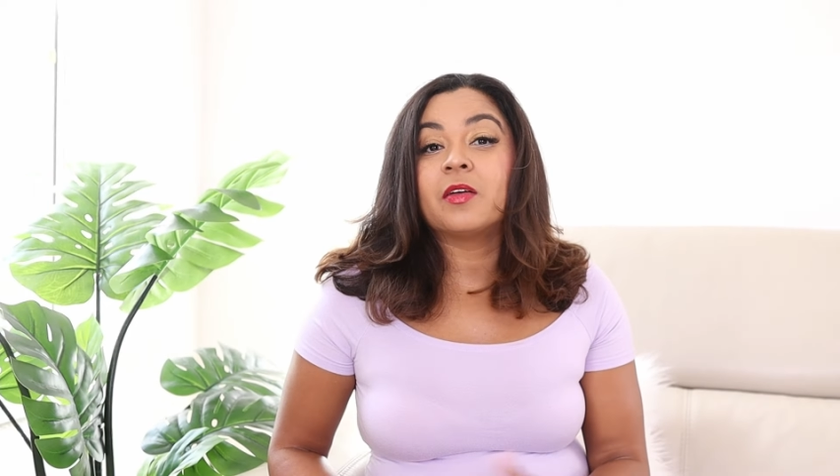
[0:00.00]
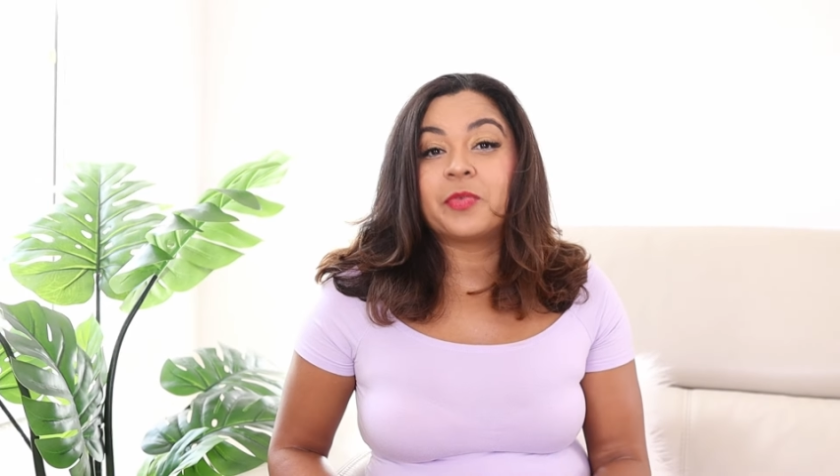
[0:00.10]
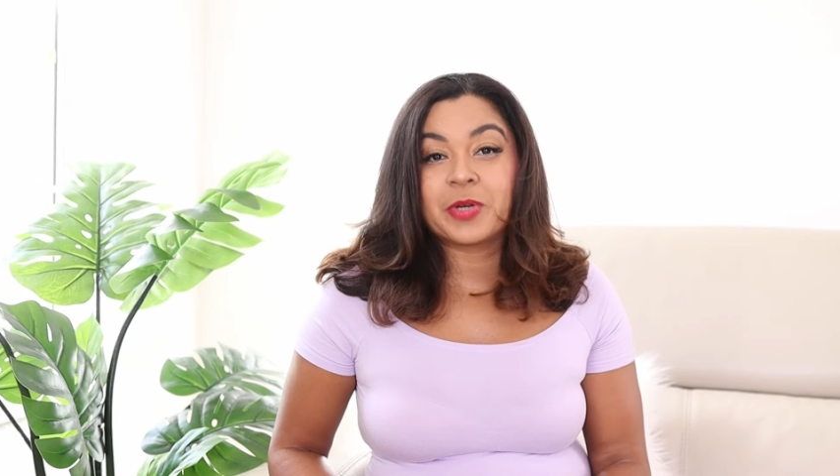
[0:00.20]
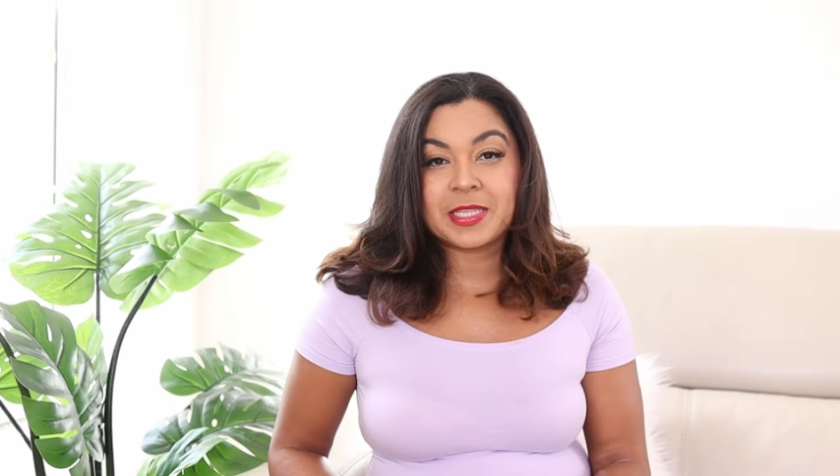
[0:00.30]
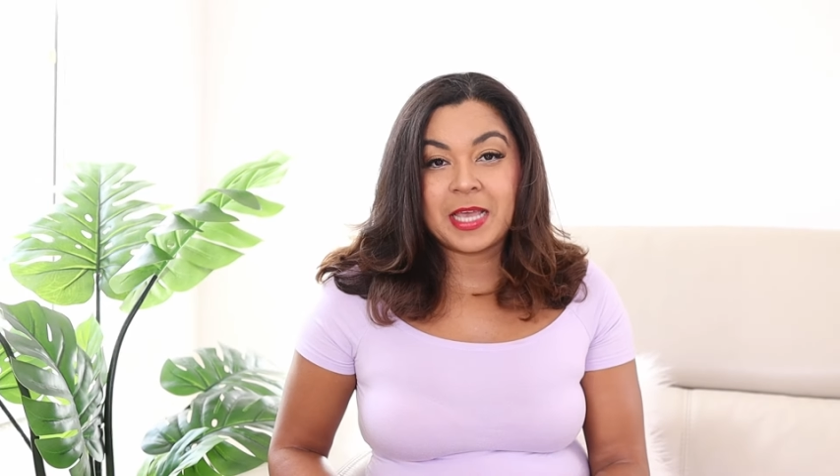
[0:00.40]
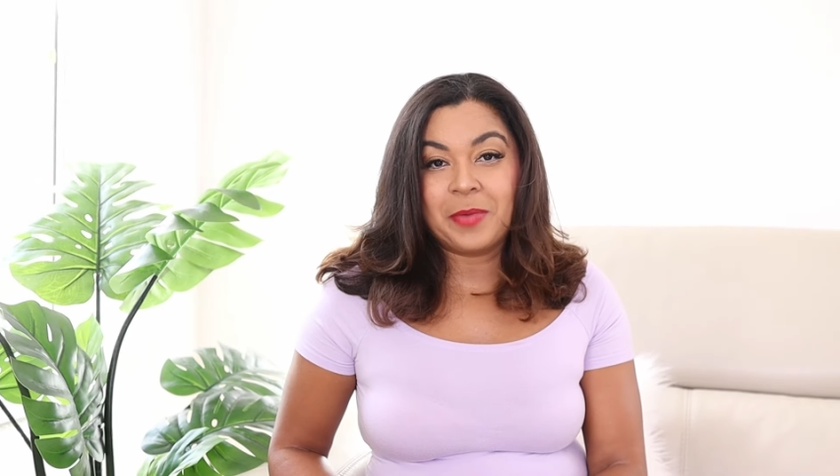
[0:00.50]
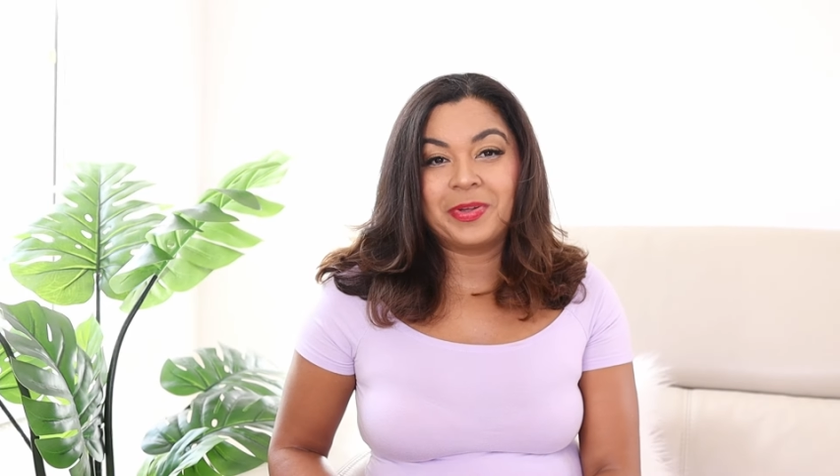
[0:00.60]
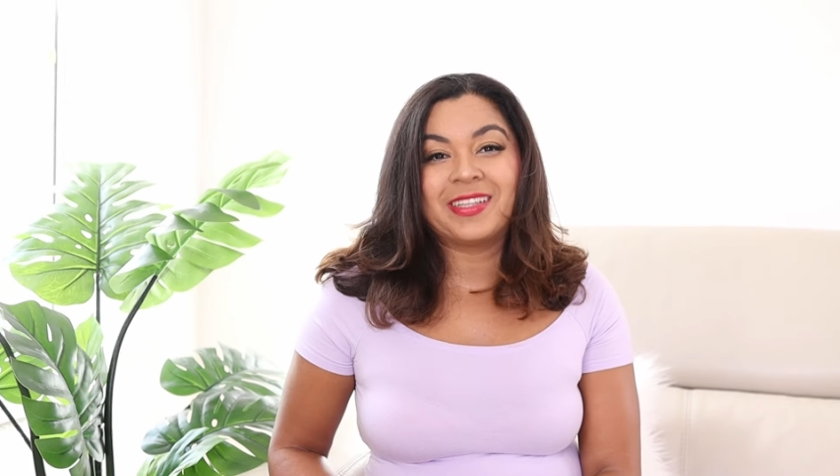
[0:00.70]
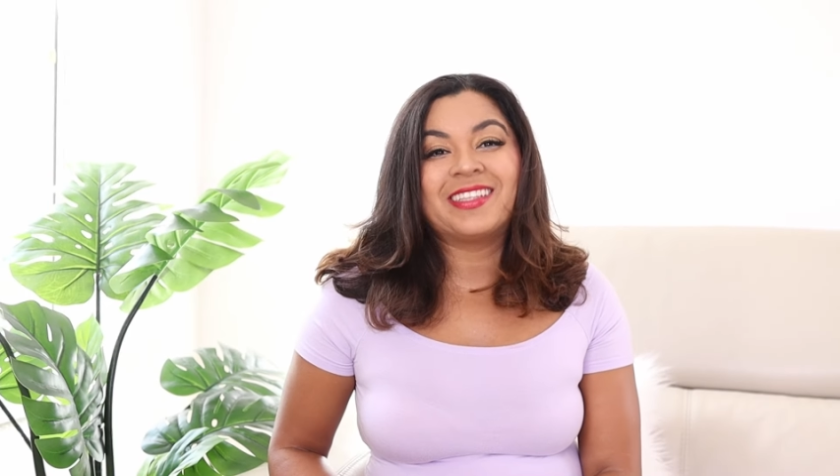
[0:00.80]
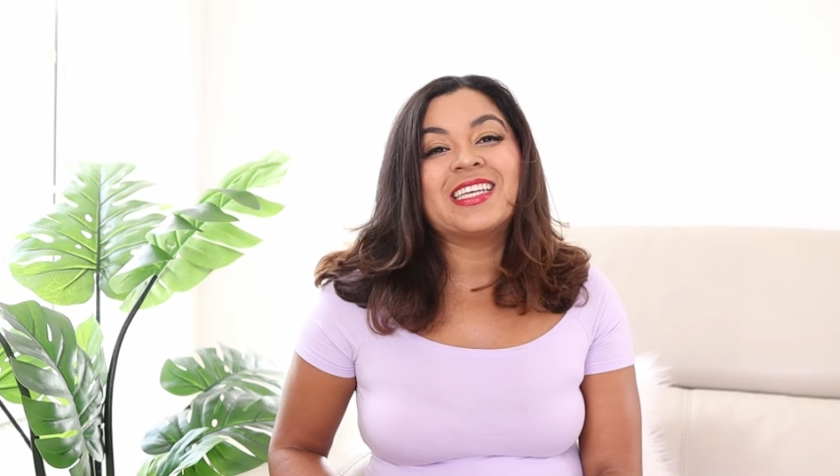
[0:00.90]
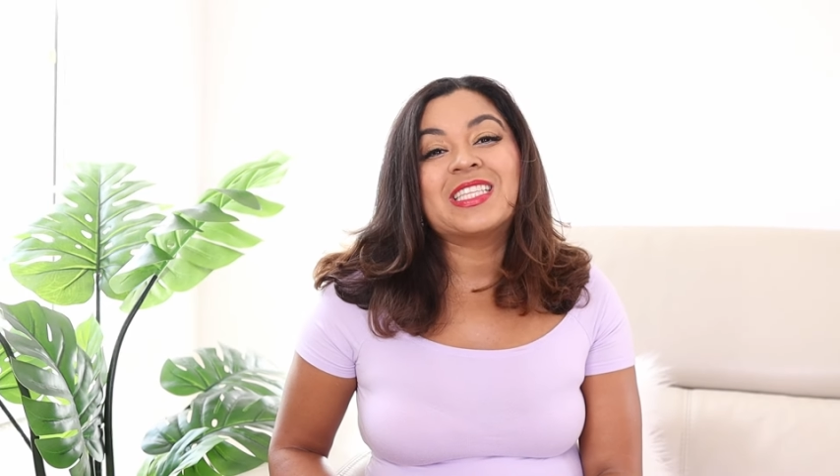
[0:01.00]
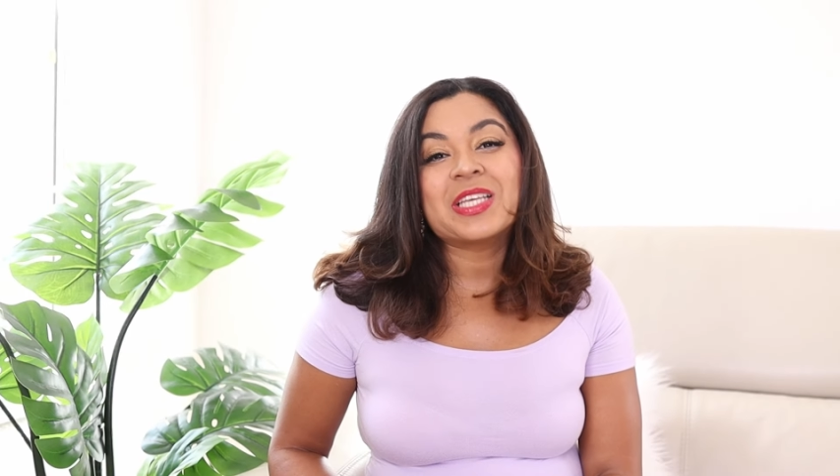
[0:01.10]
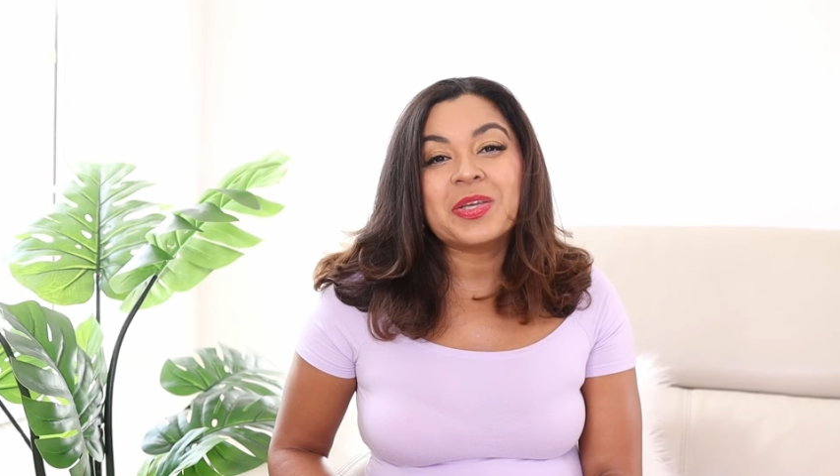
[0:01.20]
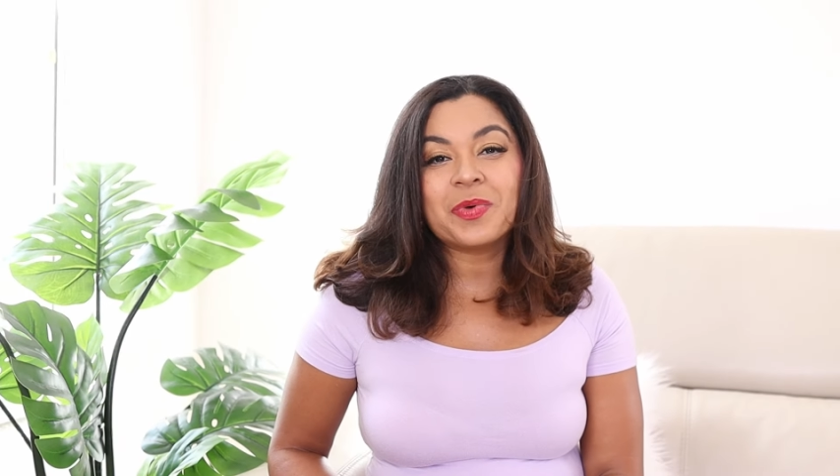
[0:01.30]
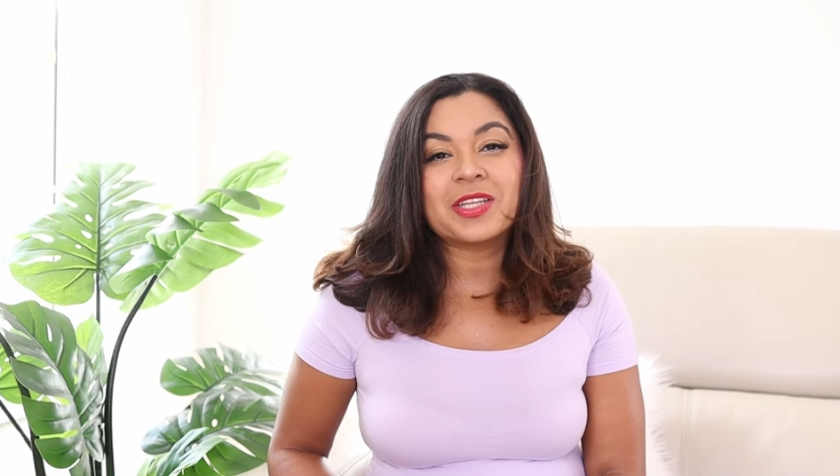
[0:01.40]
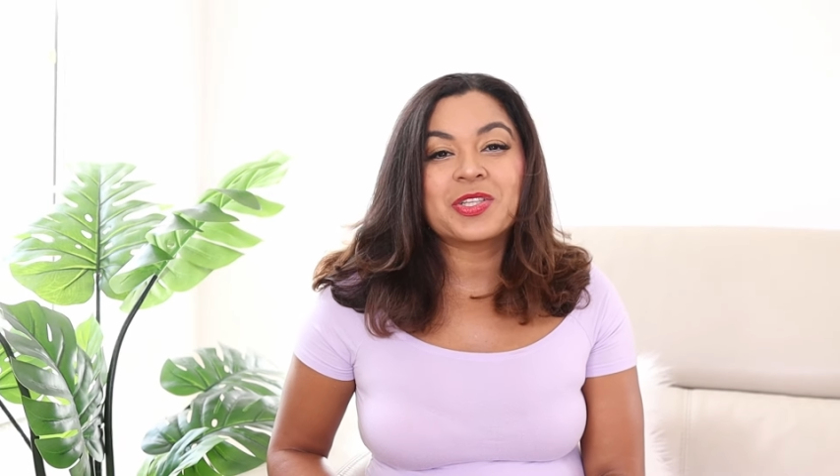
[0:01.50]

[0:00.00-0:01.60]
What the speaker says: For example, let's say you want